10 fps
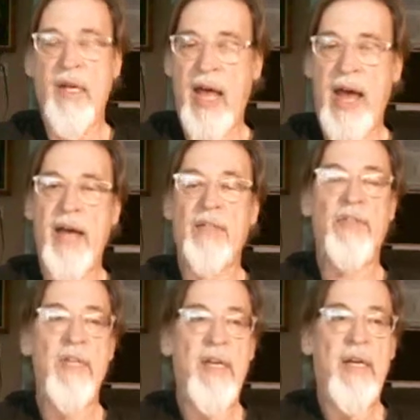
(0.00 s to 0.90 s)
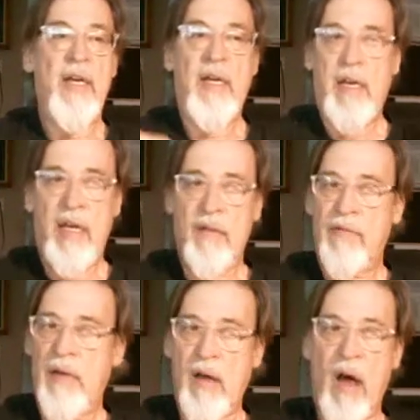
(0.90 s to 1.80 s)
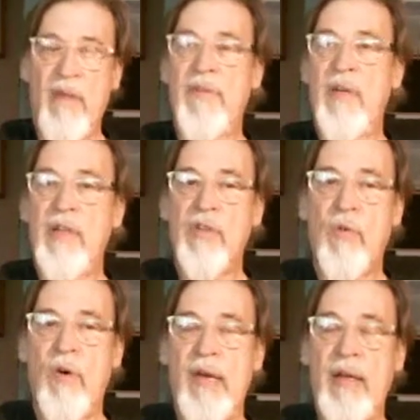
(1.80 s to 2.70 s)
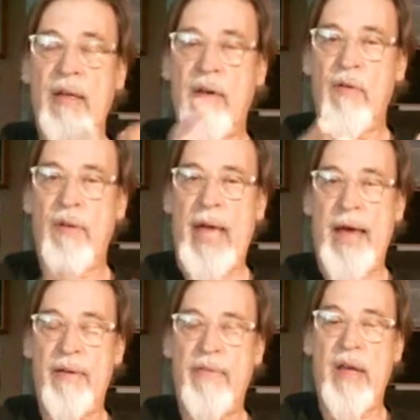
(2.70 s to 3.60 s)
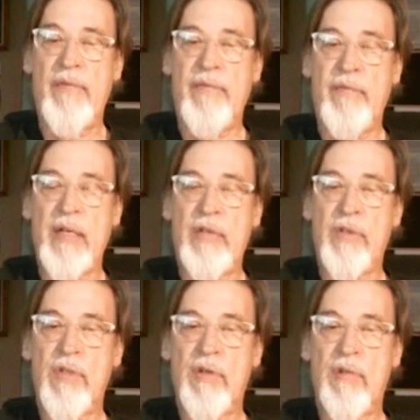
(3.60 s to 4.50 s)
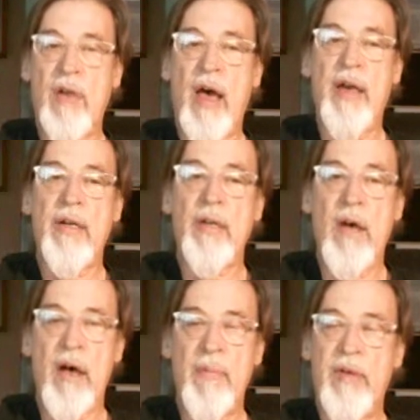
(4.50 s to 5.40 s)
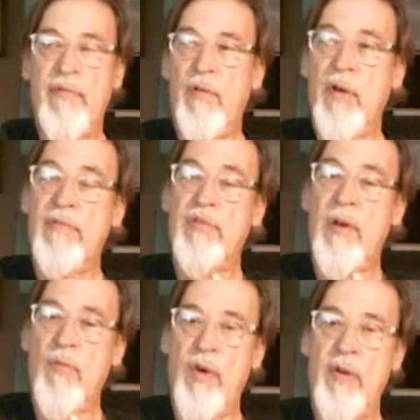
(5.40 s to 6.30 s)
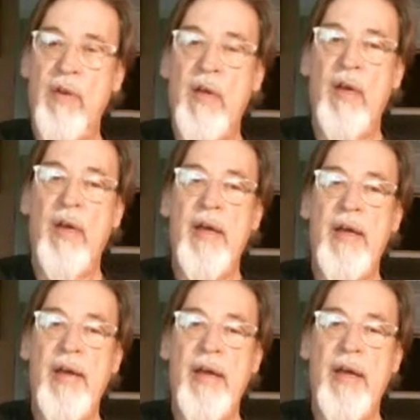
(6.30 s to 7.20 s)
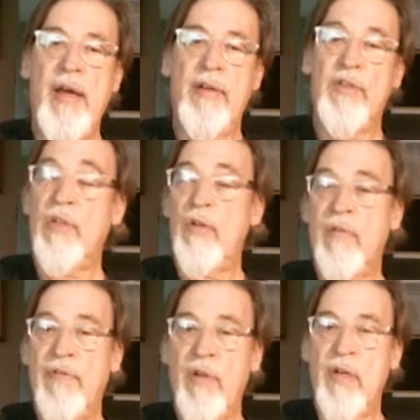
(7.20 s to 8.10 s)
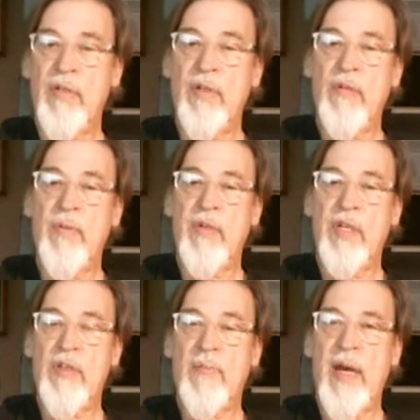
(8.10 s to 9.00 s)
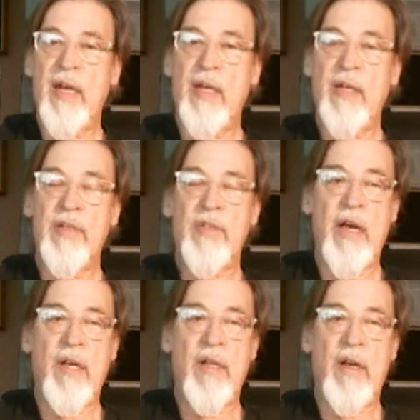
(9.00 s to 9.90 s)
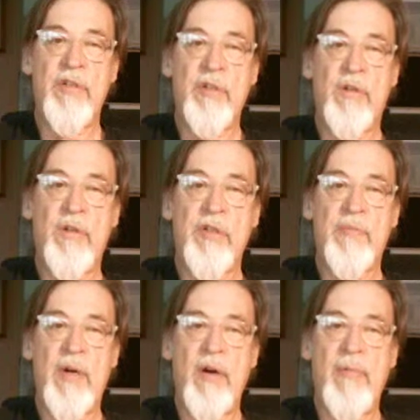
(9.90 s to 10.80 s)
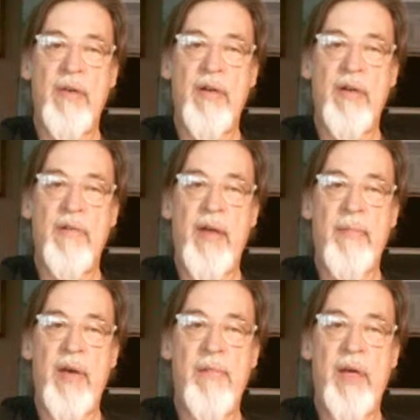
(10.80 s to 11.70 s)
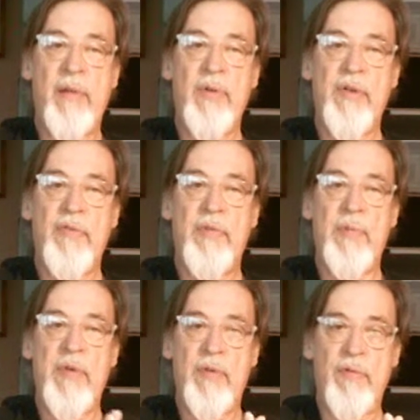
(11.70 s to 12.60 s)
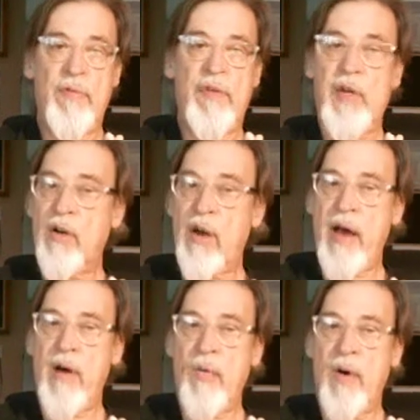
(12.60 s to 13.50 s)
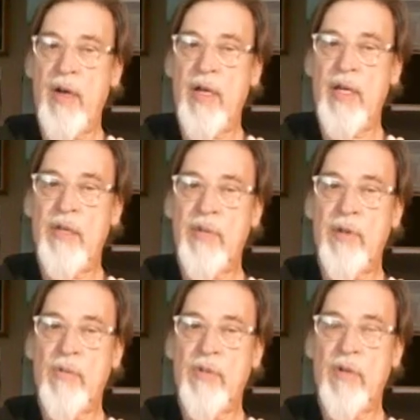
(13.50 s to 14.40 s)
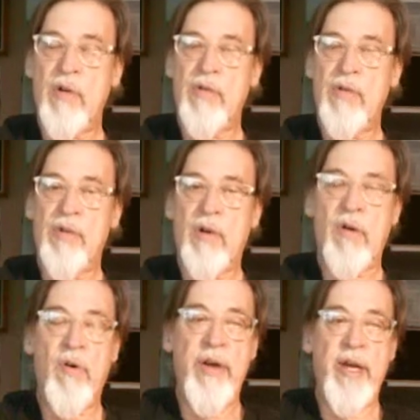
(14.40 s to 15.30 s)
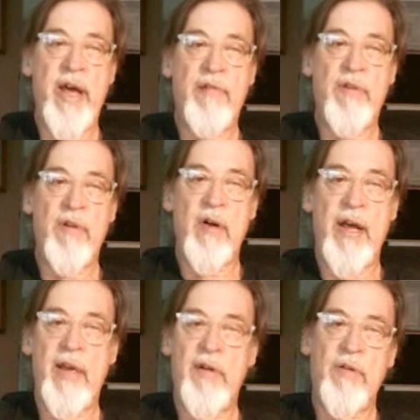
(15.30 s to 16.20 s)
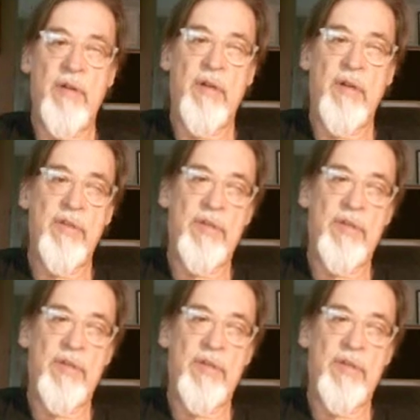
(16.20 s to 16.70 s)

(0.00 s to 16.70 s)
it's not uncommon if a student, for instance, participating in a psychological experiment, they may be able to figure out what it is the researchers are going after, and you could conceivably behave in a different way and mess up their research.